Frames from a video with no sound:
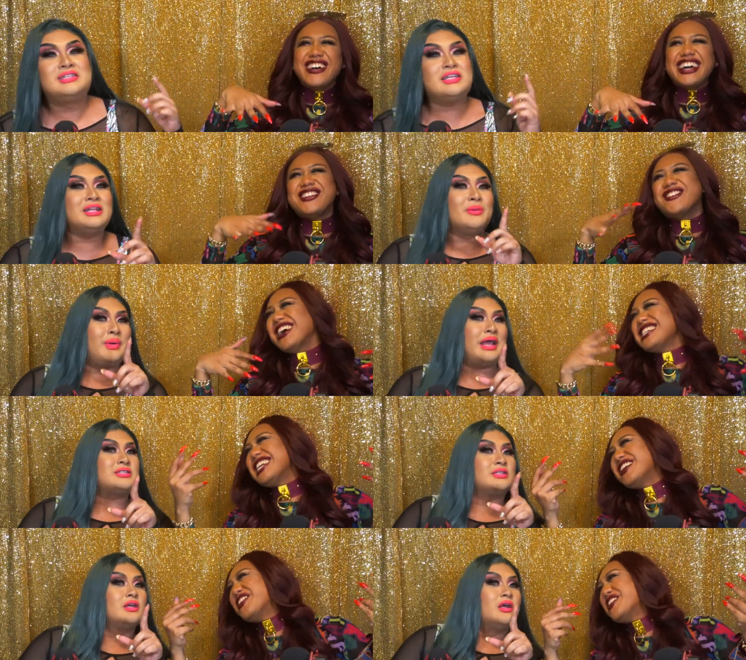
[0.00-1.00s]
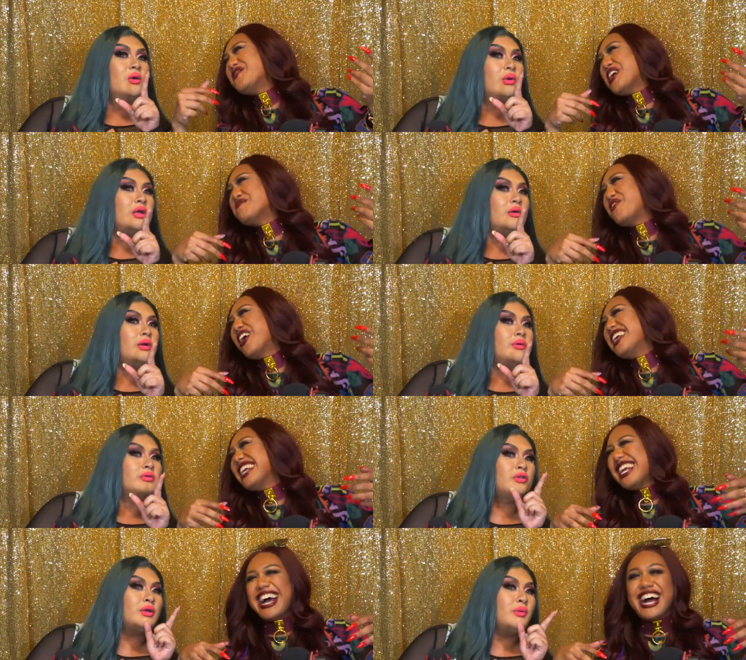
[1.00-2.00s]
Speaker 1: is it the best? Delivery Wait, uh,
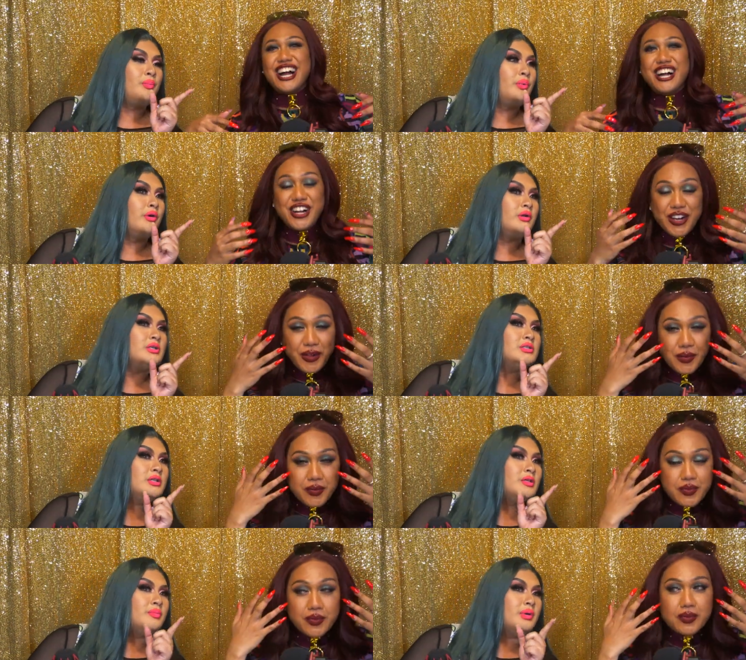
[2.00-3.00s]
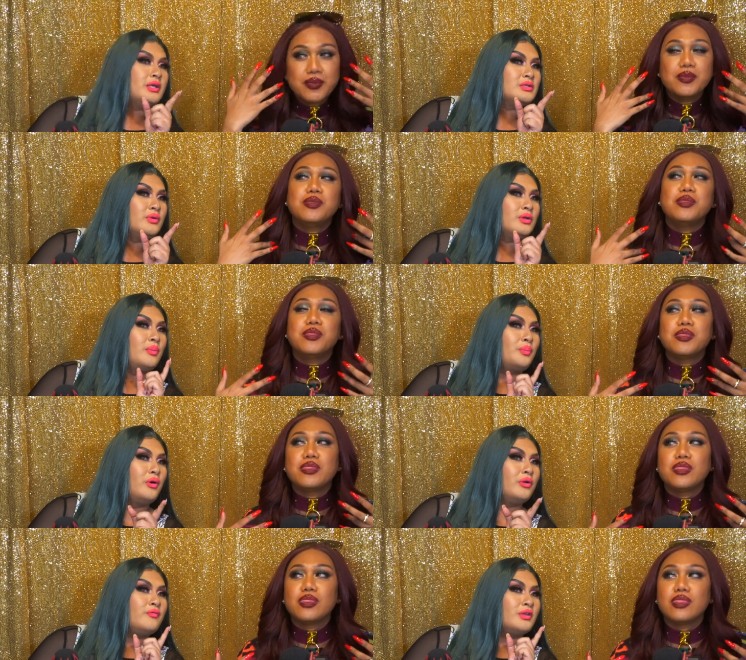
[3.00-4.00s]
porn. Talking about porn, is it the best when your
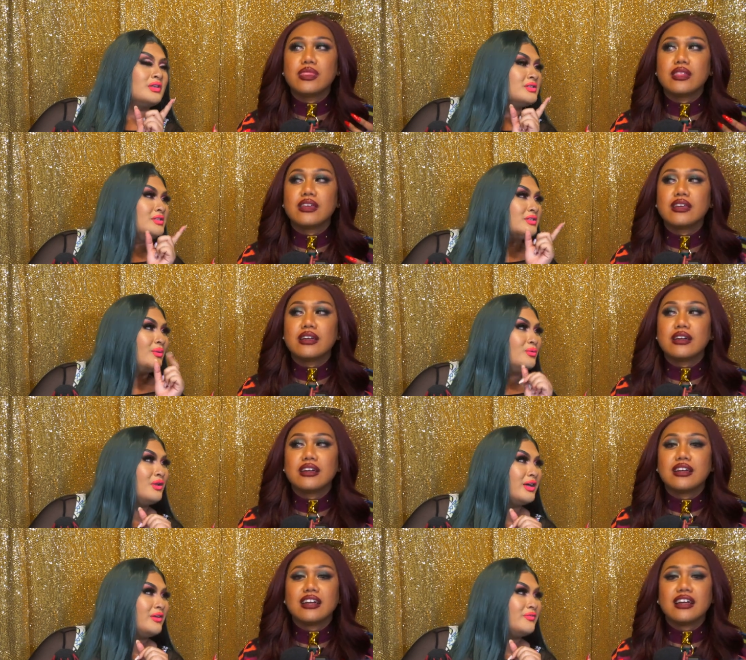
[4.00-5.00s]
porn fantasies come to life?